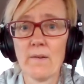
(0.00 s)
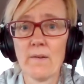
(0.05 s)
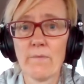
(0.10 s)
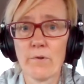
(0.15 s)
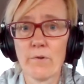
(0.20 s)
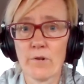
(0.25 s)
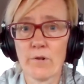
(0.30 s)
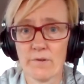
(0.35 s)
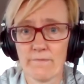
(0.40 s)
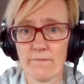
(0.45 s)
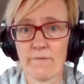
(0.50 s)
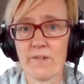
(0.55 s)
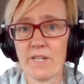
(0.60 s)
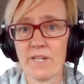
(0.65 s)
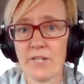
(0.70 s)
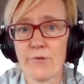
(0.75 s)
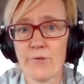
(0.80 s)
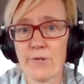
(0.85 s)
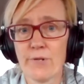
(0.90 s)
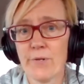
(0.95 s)
for
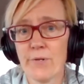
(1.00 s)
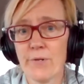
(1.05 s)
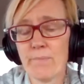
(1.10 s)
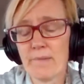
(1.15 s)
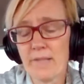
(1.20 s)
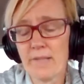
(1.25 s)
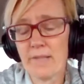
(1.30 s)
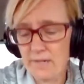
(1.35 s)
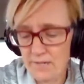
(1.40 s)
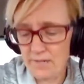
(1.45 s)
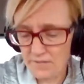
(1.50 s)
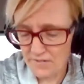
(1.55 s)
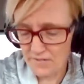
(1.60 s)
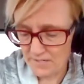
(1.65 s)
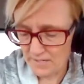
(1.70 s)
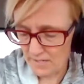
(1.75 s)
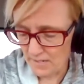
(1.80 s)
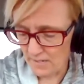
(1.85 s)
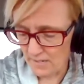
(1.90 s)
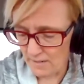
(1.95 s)
didgeridoo
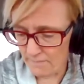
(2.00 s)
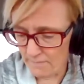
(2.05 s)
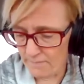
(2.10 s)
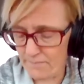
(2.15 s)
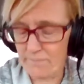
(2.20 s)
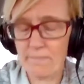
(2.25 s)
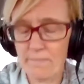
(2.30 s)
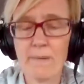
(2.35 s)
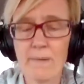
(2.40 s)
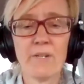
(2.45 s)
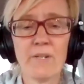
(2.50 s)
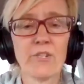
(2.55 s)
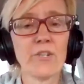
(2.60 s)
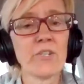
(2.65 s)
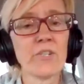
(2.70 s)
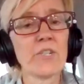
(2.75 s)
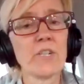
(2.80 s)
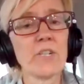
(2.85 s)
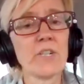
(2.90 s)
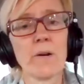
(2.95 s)
players. Maybe
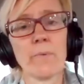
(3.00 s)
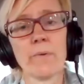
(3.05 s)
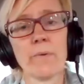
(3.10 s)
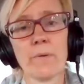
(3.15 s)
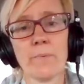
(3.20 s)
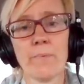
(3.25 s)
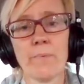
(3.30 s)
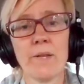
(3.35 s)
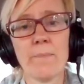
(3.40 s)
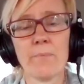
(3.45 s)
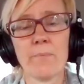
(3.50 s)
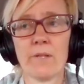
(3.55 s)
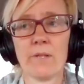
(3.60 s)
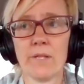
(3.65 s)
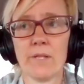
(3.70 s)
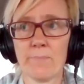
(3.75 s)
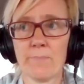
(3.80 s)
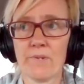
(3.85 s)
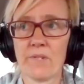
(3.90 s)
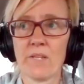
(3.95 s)
just start with the people
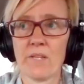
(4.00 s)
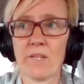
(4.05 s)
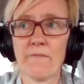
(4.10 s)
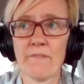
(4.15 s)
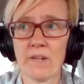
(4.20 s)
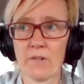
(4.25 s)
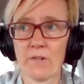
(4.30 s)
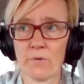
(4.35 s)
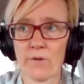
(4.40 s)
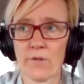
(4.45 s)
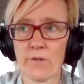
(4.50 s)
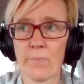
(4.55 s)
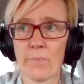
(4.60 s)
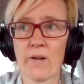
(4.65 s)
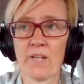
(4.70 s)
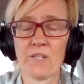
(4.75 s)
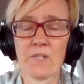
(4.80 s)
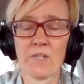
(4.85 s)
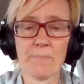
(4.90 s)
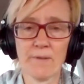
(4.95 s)
in the Pacific
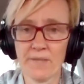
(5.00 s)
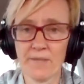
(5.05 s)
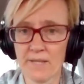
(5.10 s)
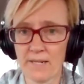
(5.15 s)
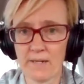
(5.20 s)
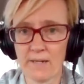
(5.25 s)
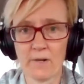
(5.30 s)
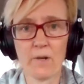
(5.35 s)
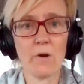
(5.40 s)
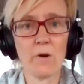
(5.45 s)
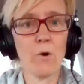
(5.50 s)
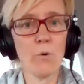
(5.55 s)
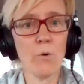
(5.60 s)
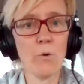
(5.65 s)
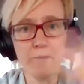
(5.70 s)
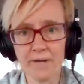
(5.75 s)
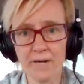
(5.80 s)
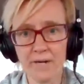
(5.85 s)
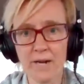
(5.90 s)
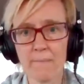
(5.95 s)
Northwest, but then
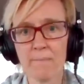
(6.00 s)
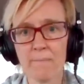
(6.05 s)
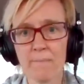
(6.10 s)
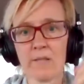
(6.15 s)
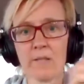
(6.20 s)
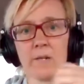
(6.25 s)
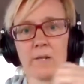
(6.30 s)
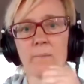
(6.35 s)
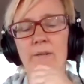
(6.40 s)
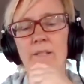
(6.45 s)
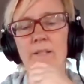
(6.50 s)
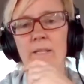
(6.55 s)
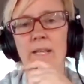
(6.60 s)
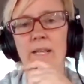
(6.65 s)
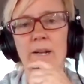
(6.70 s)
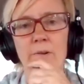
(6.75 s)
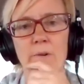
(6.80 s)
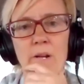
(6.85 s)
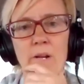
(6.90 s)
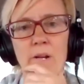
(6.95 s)
open it up a little bit
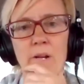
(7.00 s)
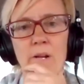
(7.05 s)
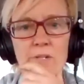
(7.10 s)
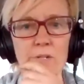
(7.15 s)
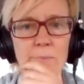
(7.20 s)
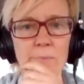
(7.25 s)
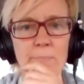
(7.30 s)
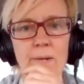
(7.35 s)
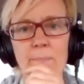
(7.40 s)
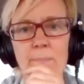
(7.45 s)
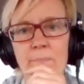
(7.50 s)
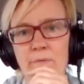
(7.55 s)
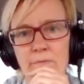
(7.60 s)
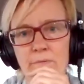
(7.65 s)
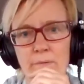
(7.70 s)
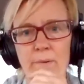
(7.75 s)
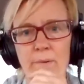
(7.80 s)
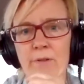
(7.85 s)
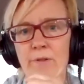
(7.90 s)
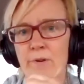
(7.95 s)
later on to people
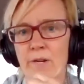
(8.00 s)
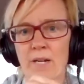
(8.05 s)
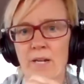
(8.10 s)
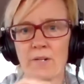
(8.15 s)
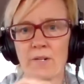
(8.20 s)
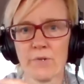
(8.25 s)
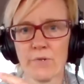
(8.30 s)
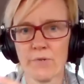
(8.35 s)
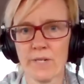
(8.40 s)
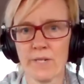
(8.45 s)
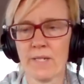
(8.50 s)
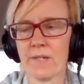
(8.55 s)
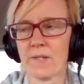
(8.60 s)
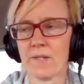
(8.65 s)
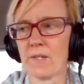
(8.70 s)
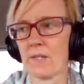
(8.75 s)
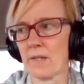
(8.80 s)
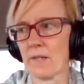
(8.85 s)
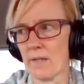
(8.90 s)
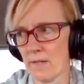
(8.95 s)
from other
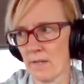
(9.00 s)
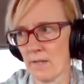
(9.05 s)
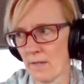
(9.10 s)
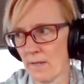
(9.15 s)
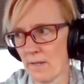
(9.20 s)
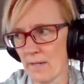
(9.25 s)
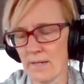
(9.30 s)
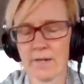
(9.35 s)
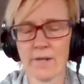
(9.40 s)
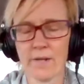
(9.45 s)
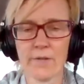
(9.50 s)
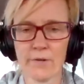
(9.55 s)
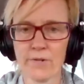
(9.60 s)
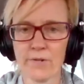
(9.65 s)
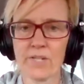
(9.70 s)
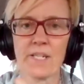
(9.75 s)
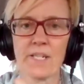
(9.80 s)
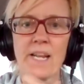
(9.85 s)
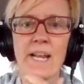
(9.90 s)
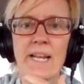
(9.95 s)
countries and other
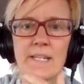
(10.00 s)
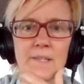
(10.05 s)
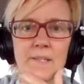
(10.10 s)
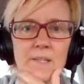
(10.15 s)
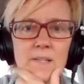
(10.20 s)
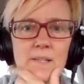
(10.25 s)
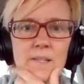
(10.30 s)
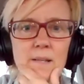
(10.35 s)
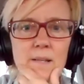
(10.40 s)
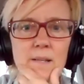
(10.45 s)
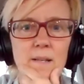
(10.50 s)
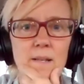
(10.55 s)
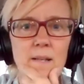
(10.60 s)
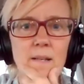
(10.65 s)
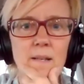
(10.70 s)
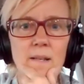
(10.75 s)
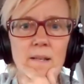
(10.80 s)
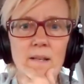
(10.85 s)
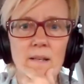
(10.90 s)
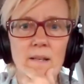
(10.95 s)
states.
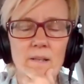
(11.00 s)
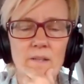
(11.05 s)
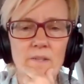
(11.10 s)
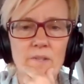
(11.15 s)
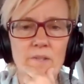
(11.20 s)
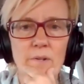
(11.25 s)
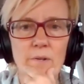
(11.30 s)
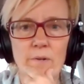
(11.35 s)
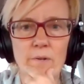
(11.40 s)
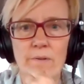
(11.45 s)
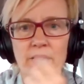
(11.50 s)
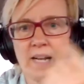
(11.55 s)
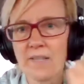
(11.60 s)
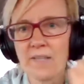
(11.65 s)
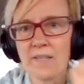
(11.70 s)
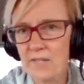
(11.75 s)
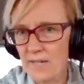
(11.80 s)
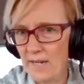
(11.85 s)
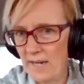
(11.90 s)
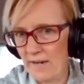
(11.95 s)
So
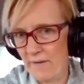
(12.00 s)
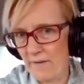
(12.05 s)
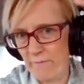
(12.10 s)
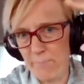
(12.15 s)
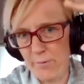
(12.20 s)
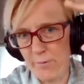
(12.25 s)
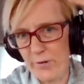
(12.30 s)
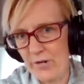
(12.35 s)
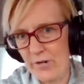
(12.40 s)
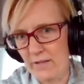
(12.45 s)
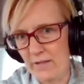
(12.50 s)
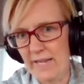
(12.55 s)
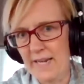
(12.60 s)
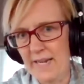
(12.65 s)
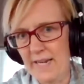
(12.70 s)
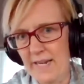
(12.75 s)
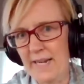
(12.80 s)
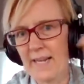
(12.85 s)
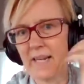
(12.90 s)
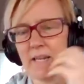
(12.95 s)
that's kind of
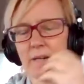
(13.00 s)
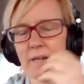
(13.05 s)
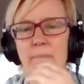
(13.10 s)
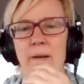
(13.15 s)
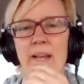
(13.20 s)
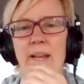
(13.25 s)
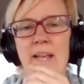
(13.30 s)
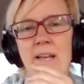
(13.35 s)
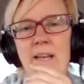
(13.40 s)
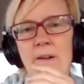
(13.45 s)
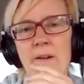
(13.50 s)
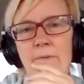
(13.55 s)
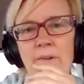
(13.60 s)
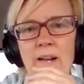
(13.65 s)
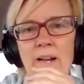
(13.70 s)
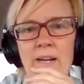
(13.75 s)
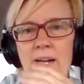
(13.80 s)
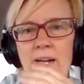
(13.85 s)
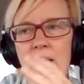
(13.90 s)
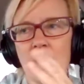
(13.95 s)
percolating in my head
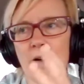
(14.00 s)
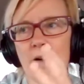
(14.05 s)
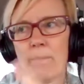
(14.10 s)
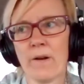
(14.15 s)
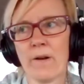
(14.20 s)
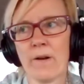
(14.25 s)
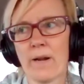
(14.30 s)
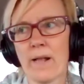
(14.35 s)
right now about